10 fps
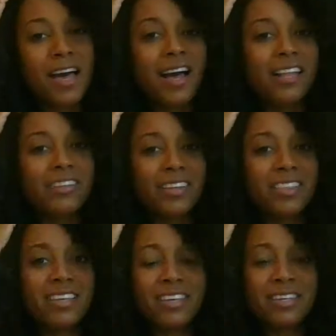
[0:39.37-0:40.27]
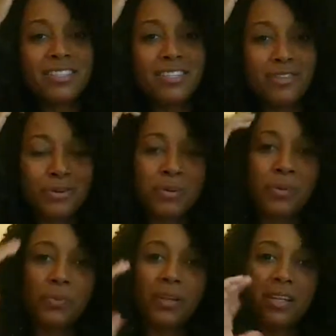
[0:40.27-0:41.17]
I look at things through a
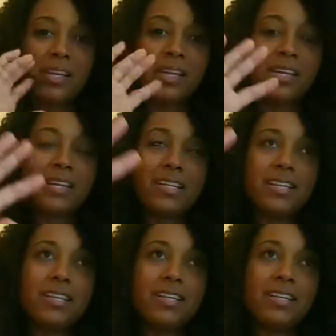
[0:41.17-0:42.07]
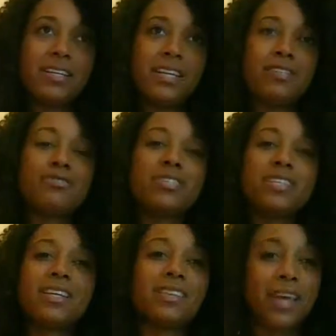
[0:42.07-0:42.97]
really
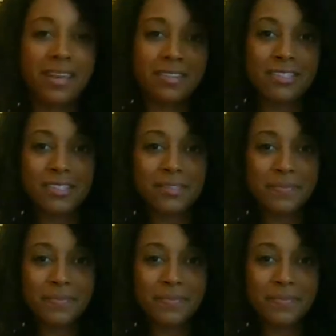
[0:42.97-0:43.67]
interesting lens.